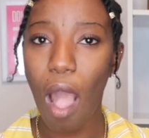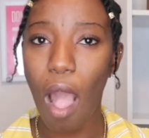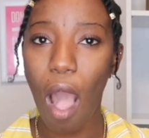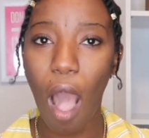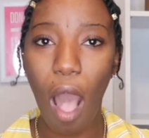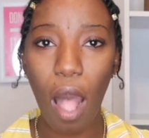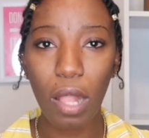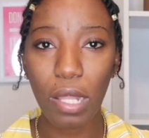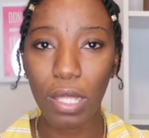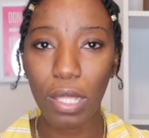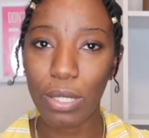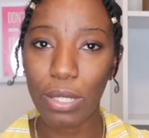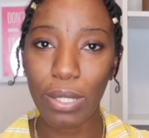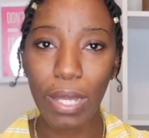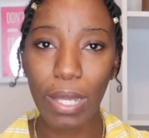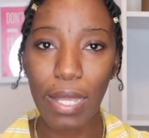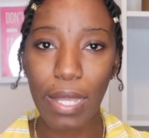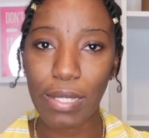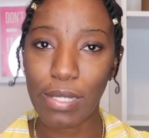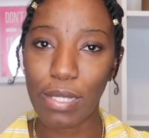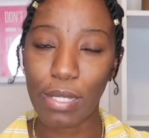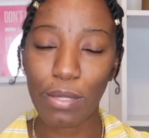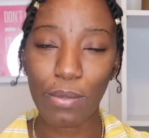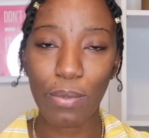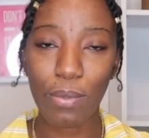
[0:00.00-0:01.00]
all of you
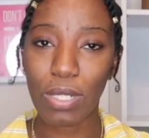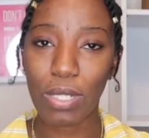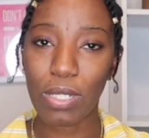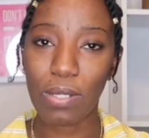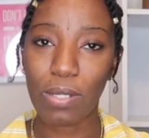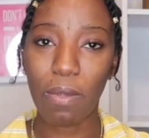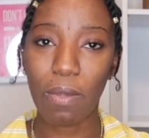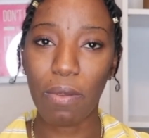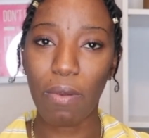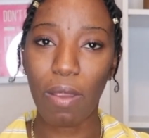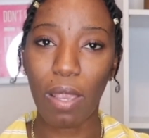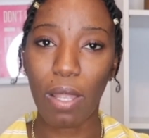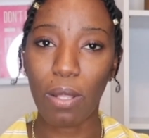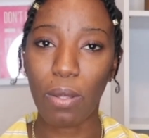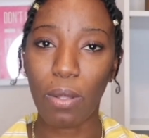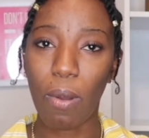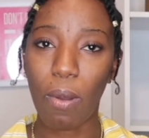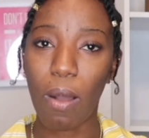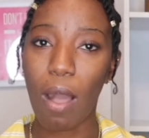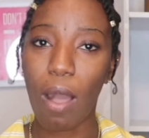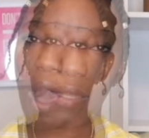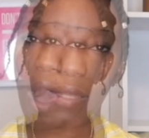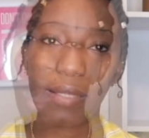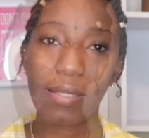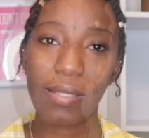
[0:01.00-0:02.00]
guys that's watching me right now.
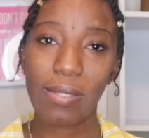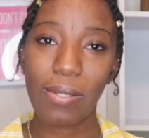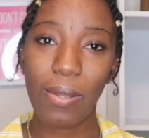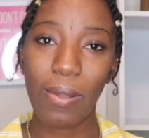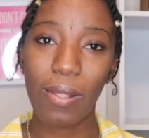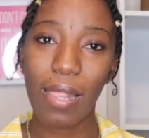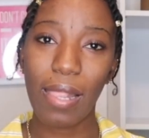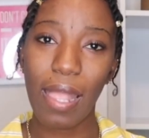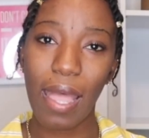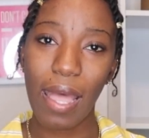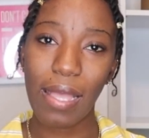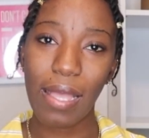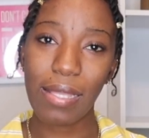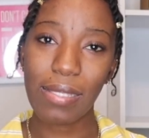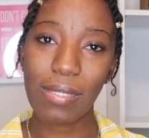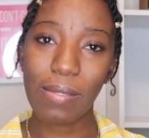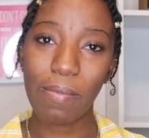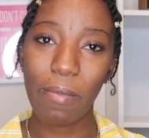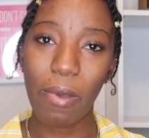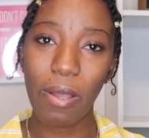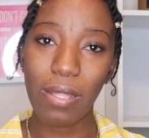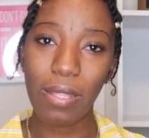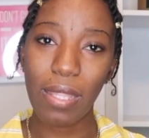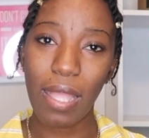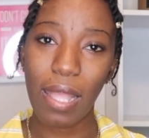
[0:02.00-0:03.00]
So last
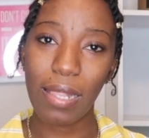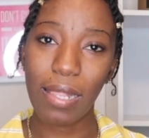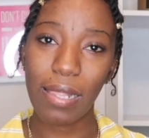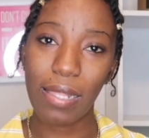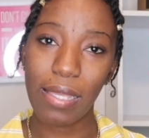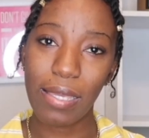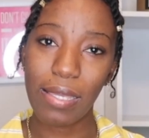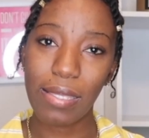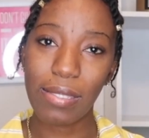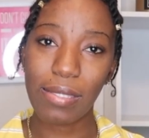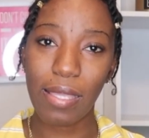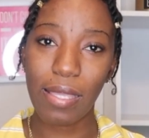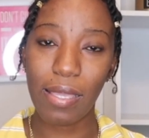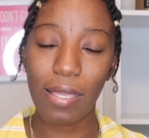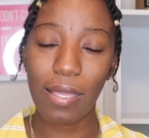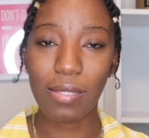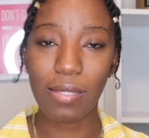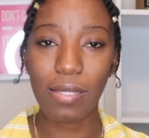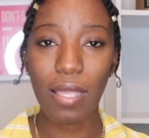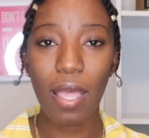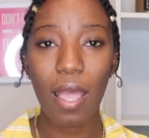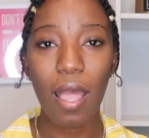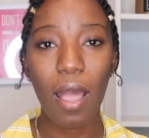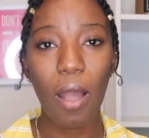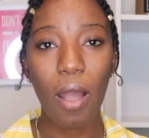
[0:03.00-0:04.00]
but not least is